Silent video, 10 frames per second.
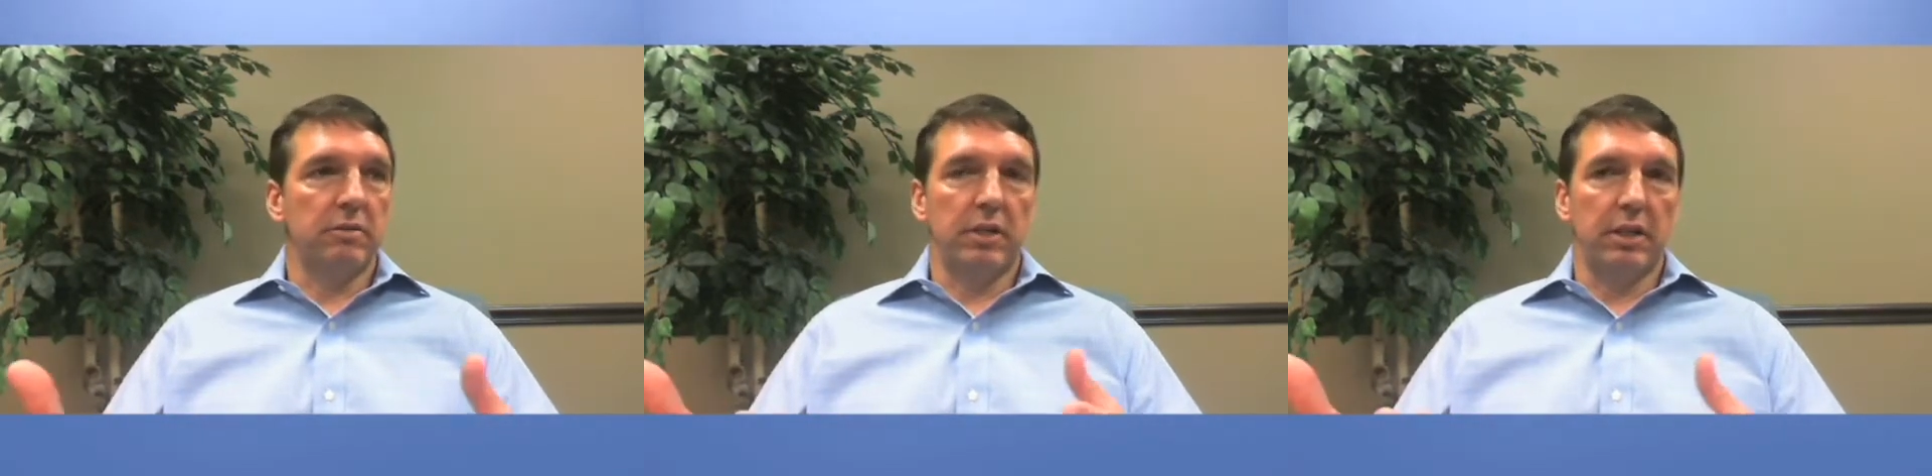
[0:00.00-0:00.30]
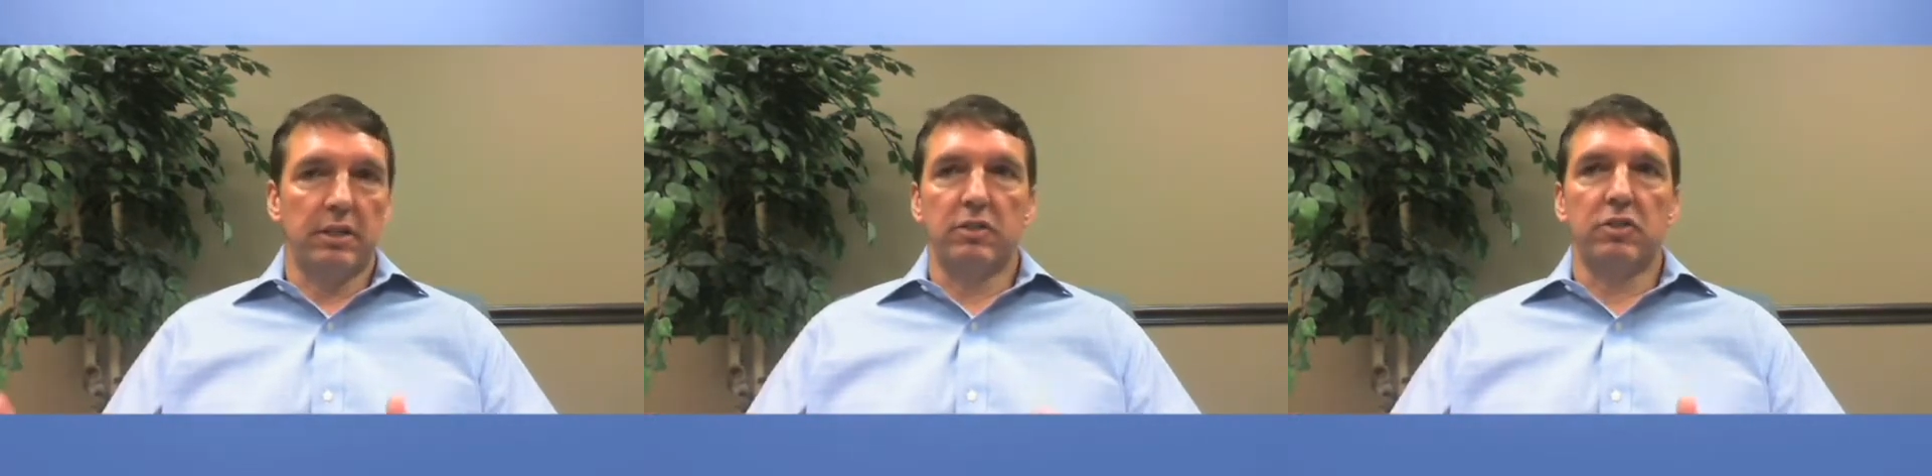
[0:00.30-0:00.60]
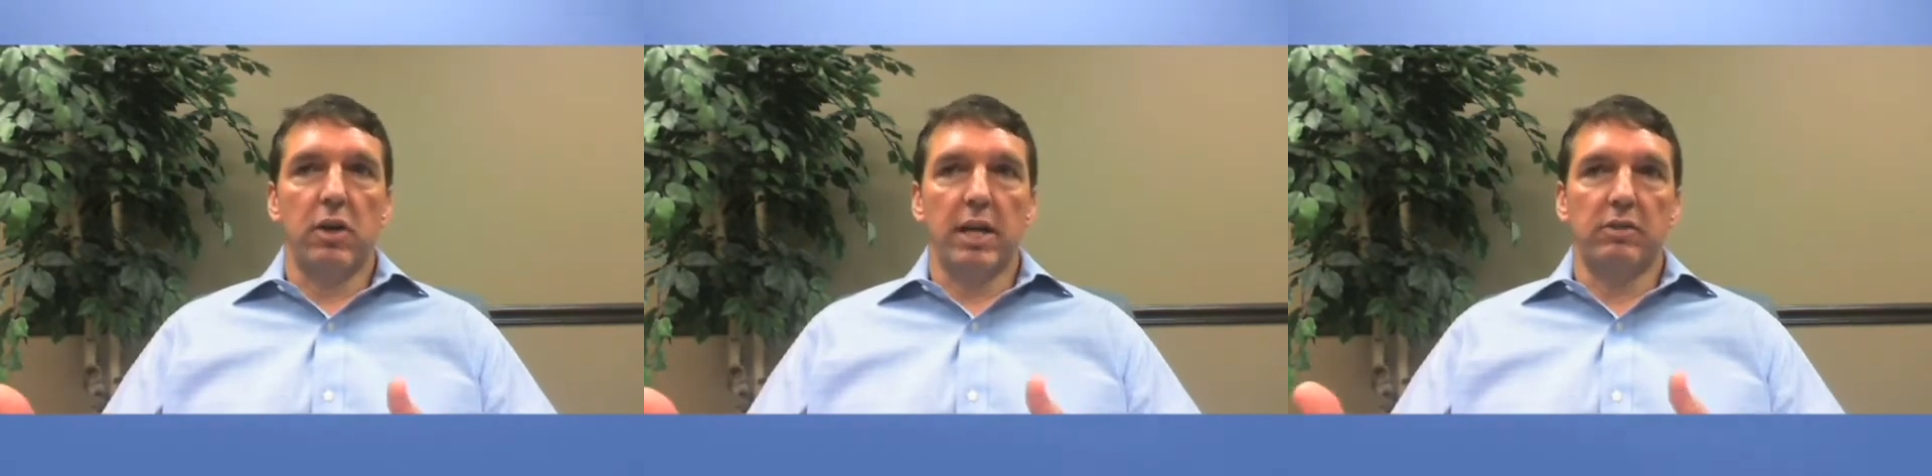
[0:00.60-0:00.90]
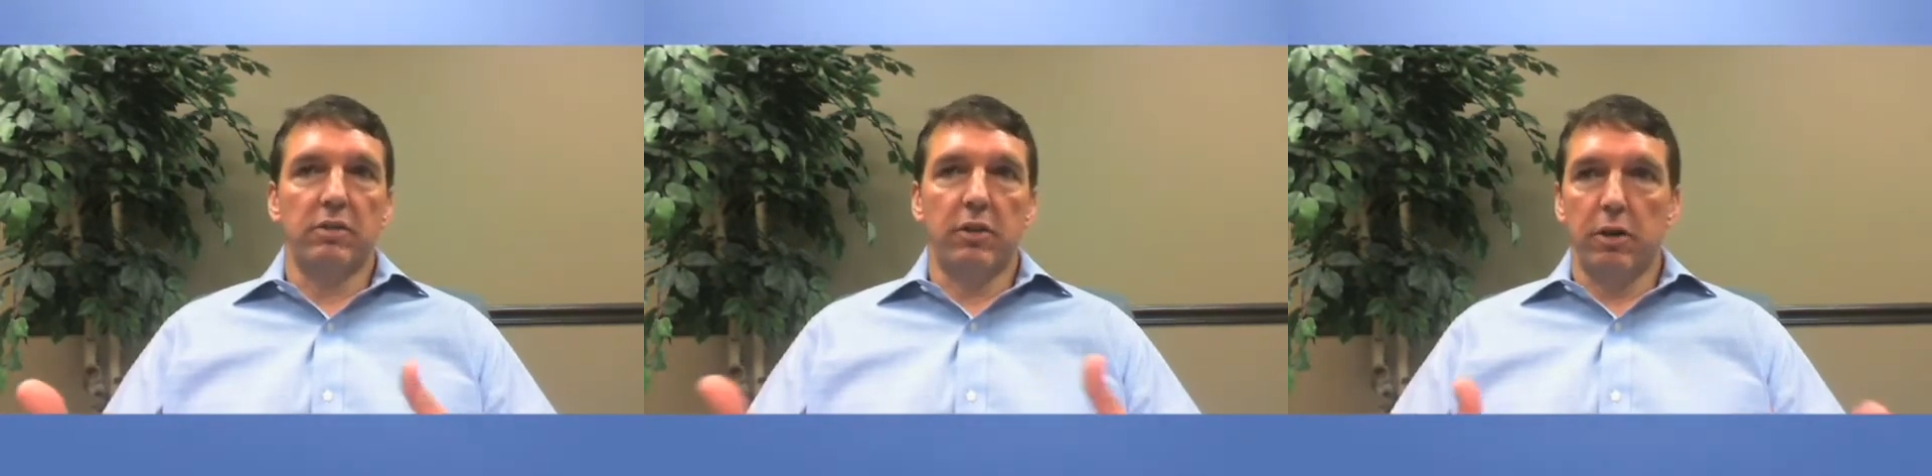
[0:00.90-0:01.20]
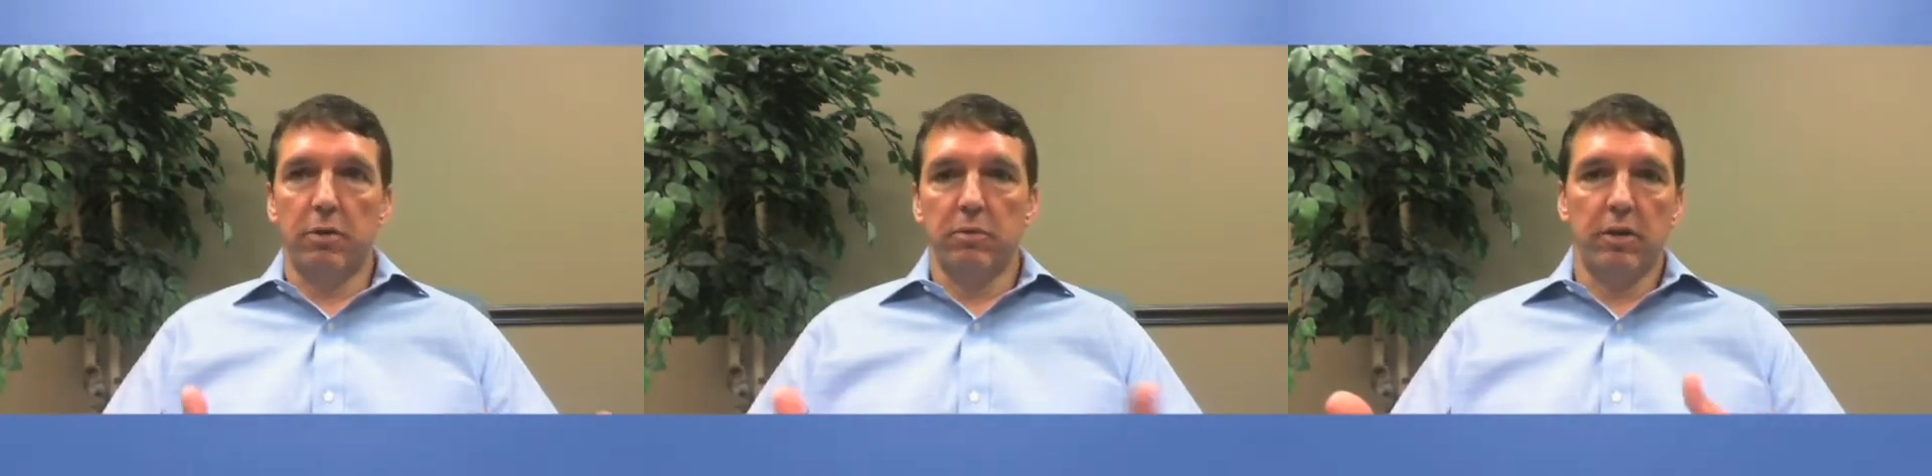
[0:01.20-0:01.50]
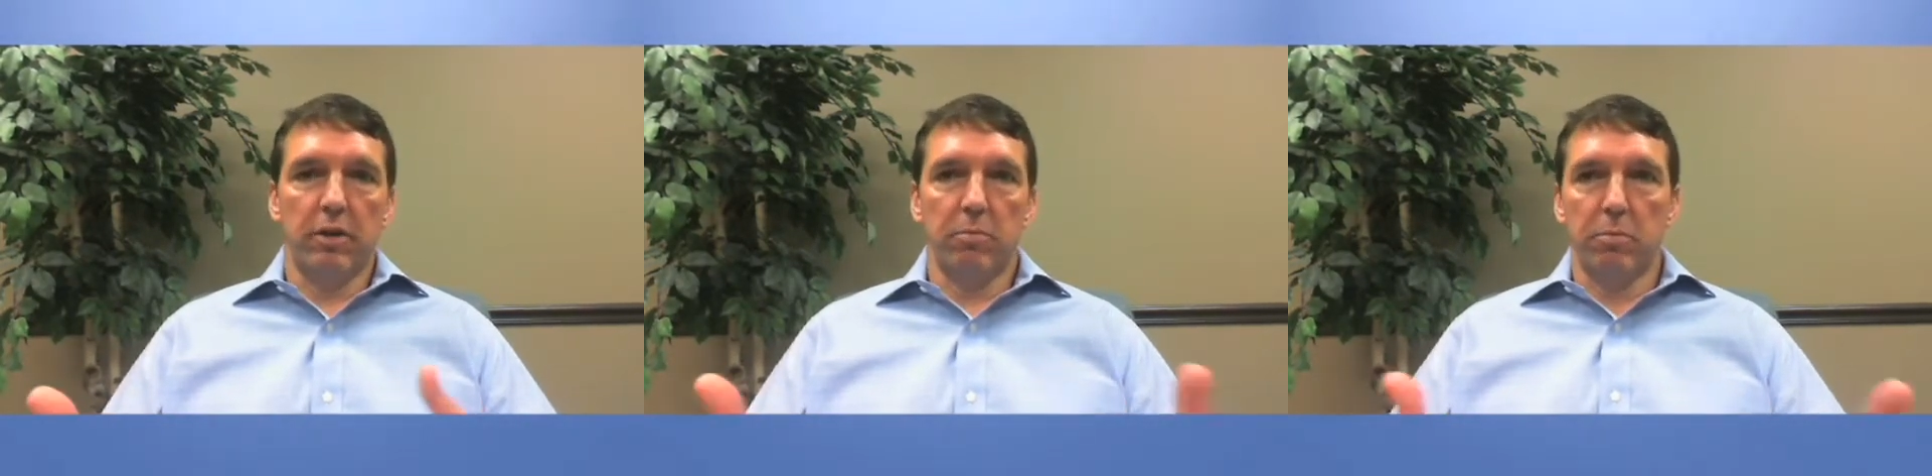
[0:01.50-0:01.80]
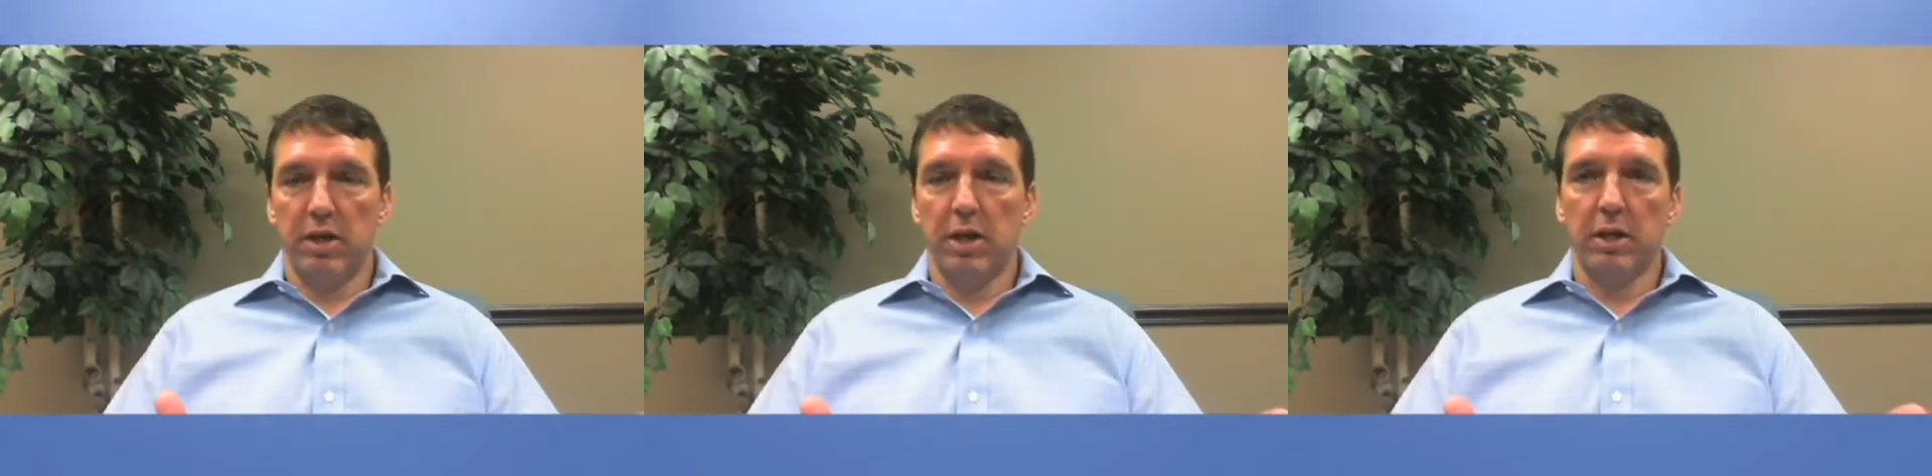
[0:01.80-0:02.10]
and constraints to their
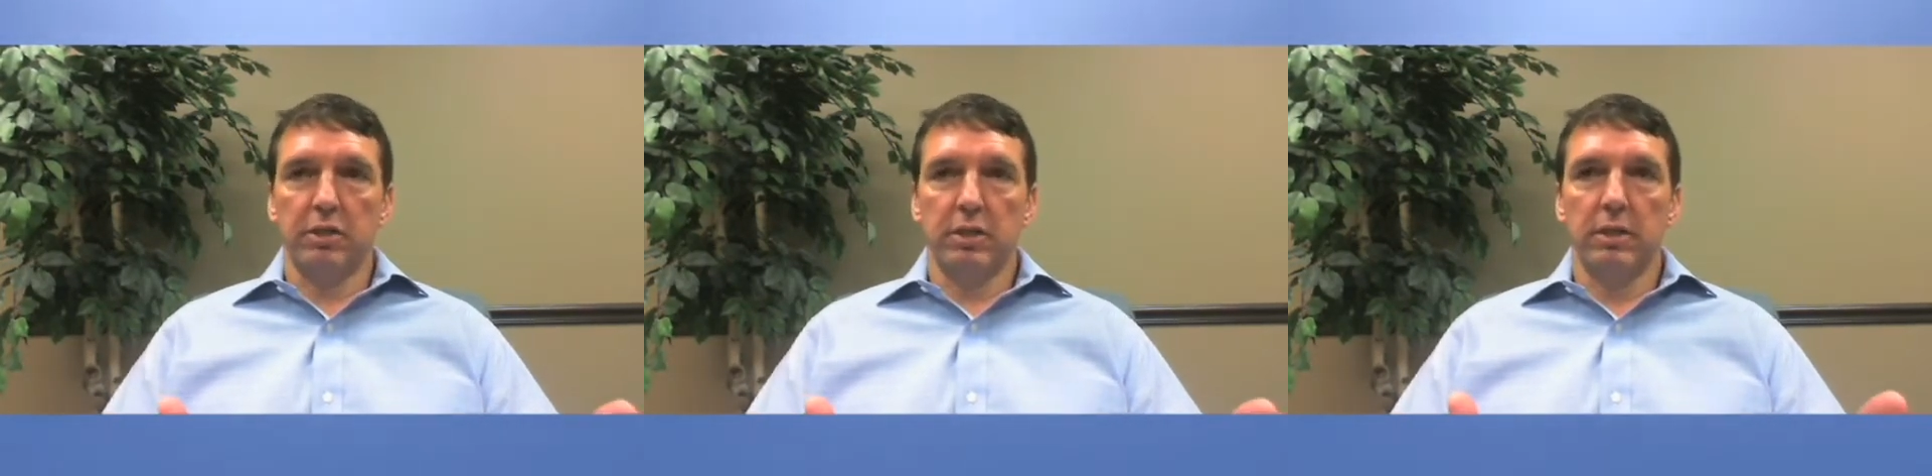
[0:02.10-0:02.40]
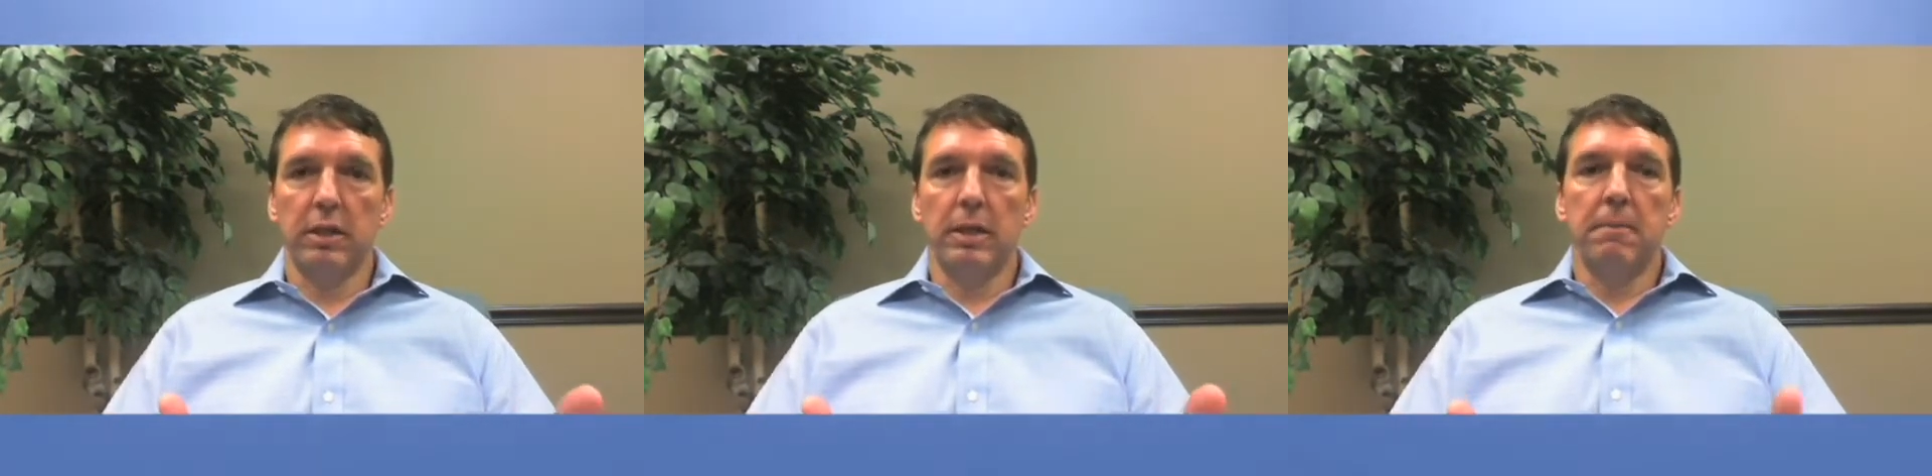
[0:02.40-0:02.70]
production,